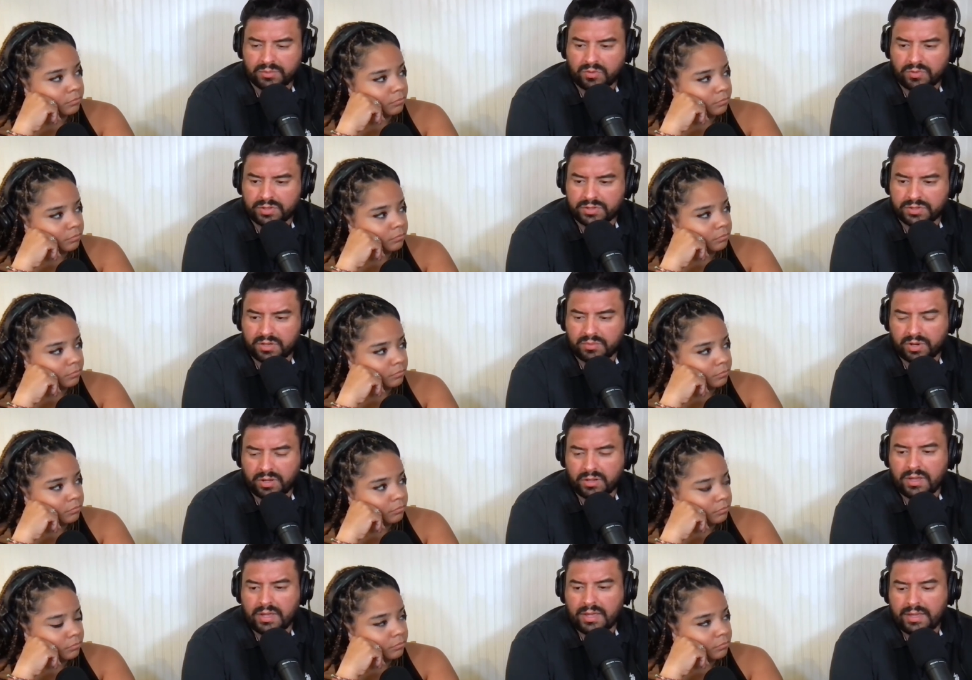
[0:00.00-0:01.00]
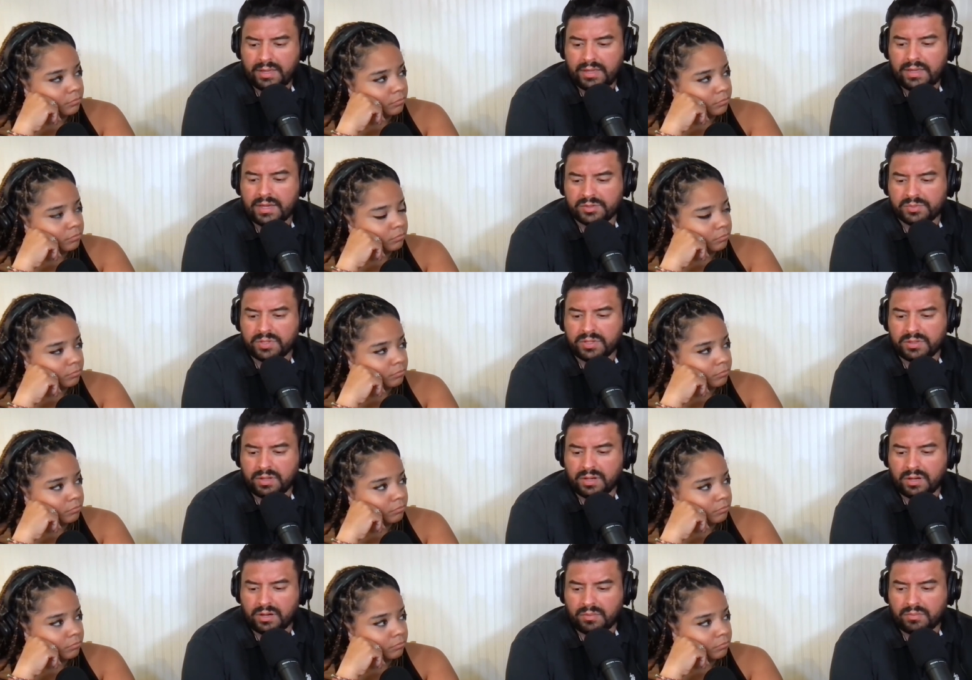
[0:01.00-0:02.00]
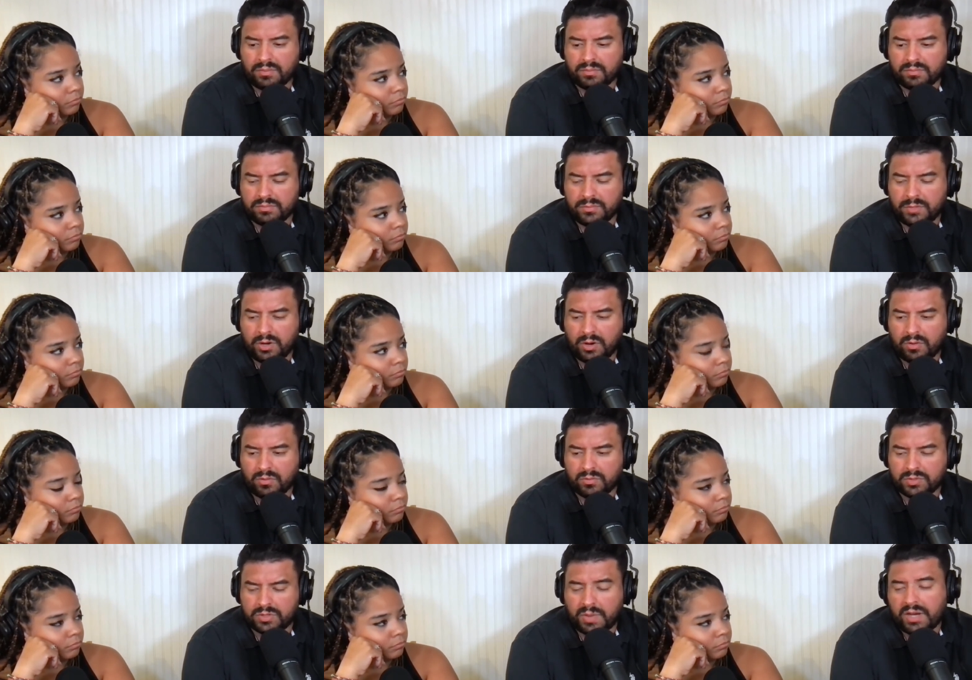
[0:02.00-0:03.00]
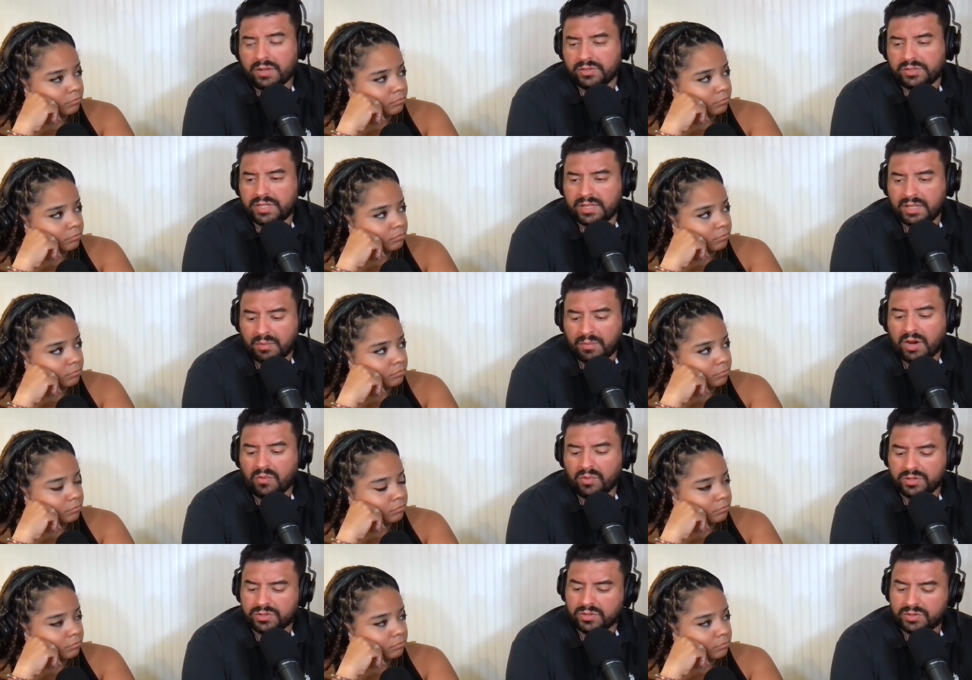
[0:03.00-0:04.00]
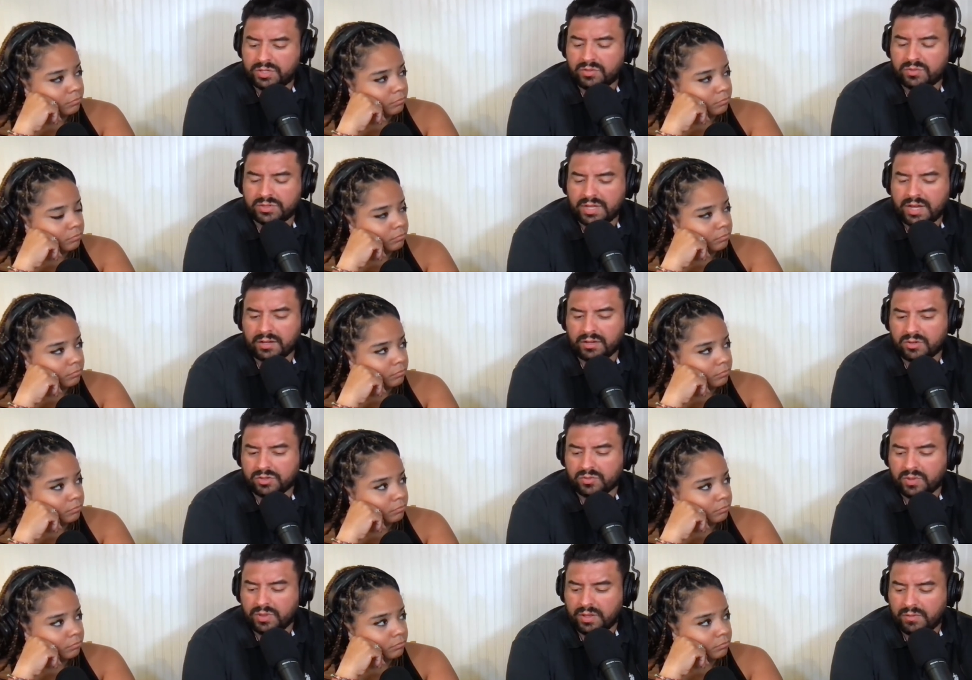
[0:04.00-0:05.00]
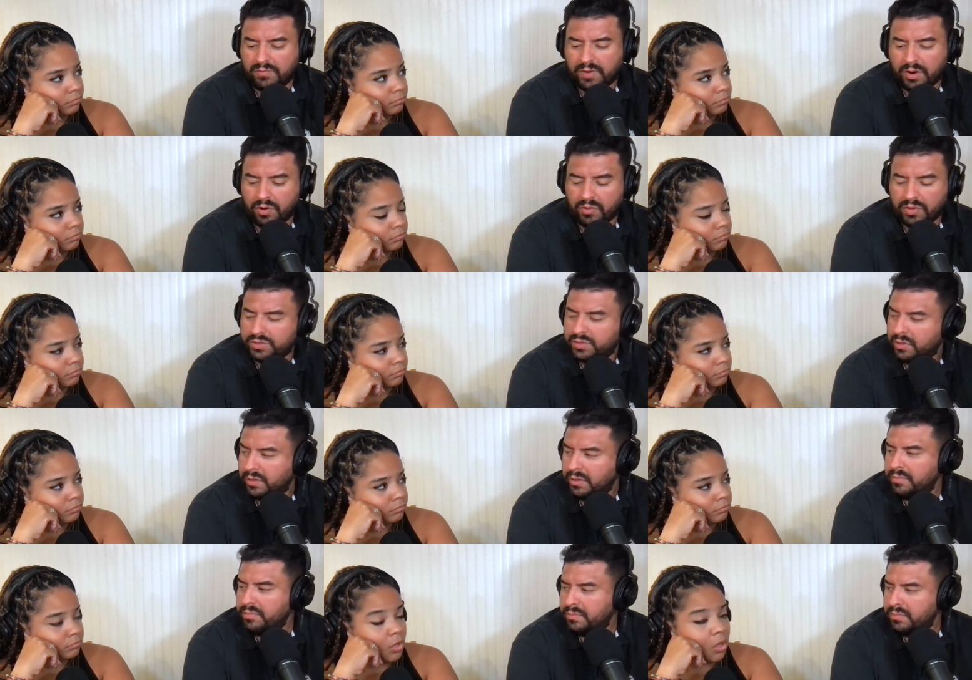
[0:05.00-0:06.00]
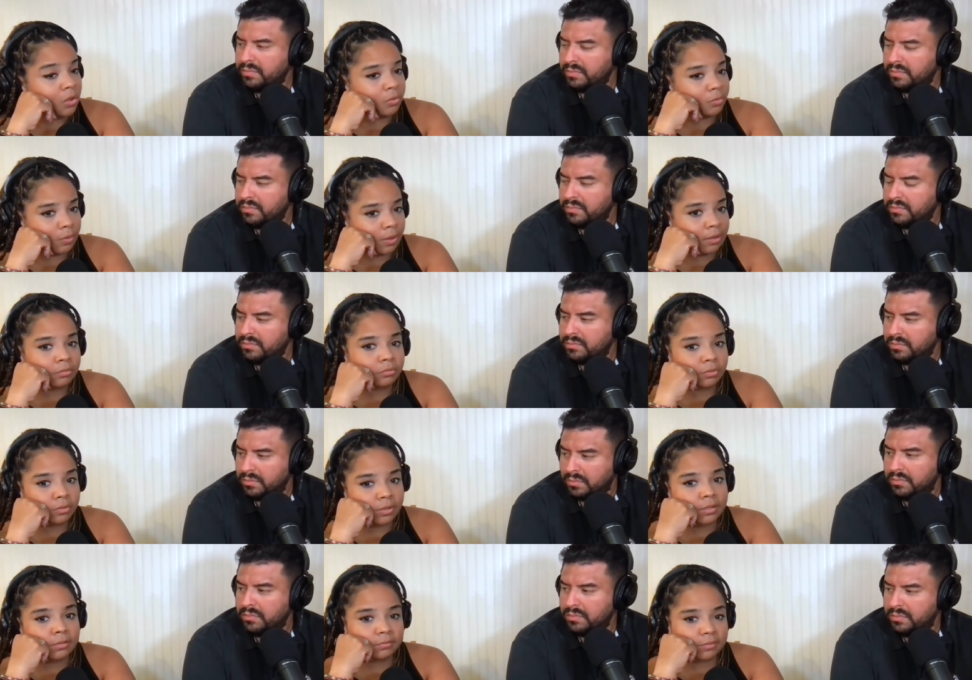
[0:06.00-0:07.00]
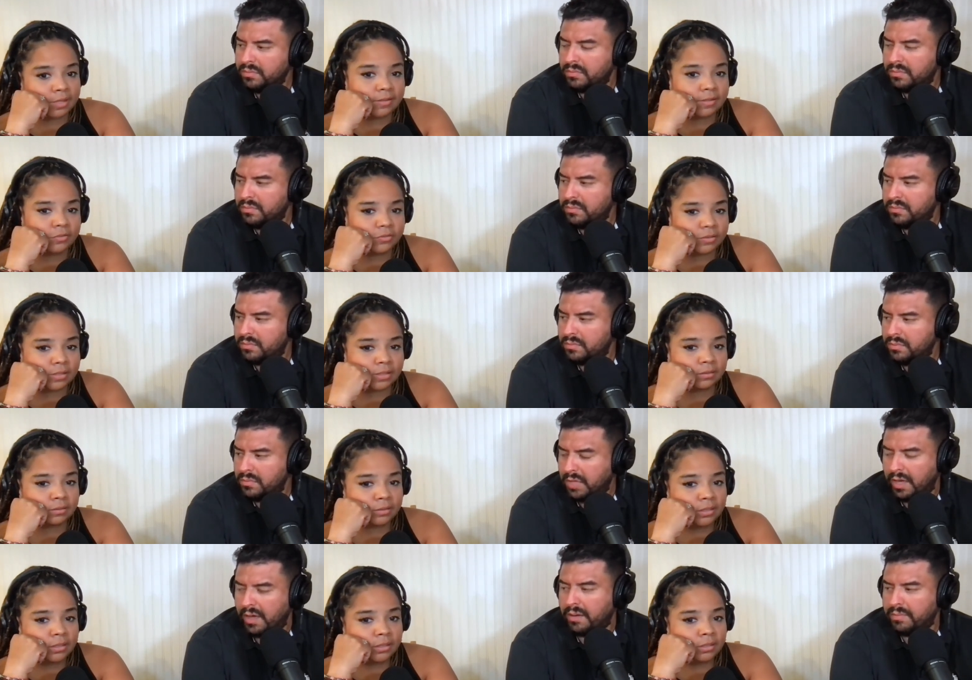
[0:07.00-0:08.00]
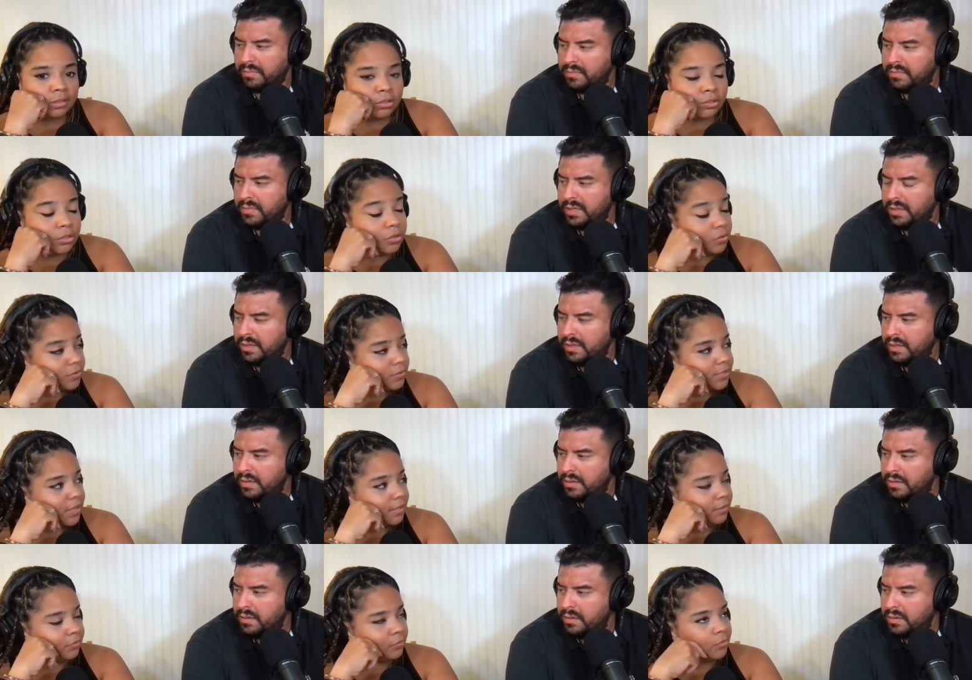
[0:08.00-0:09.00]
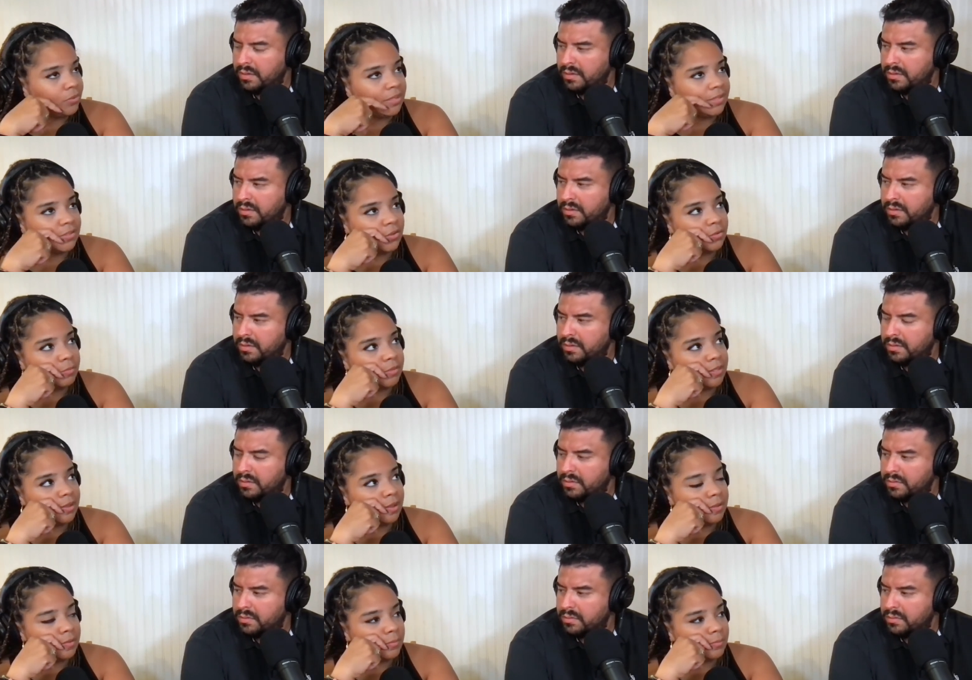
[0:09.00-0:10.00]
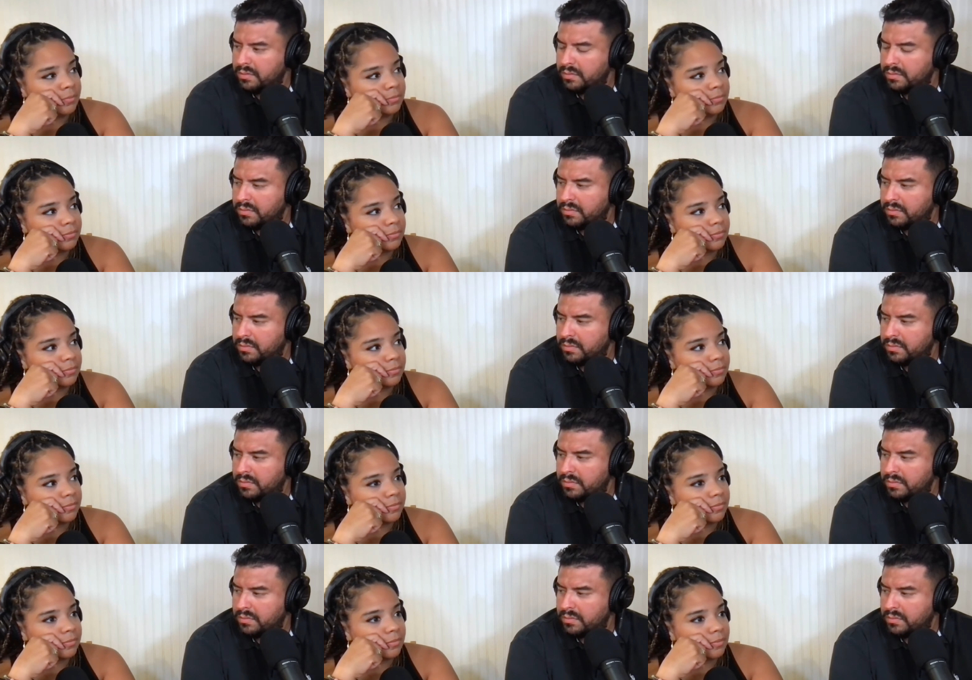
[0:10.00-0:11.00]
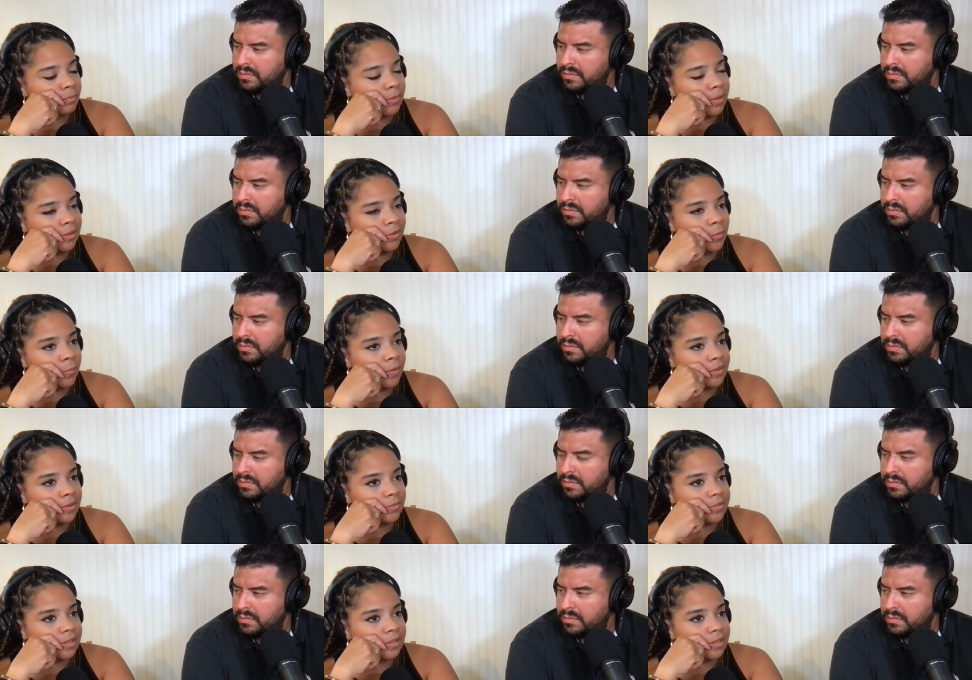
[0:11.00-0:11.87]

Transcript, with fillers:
Speaker 1: movies done. But he has been, um, you know, to my understanding and my research, he was diagnosed with it very recently.
Speaker 2: Oh, wow. Mm-hmm. Okay. Mm-hmm. That's interesting. Yeah. You know, is that who they told me? Um, my compadre was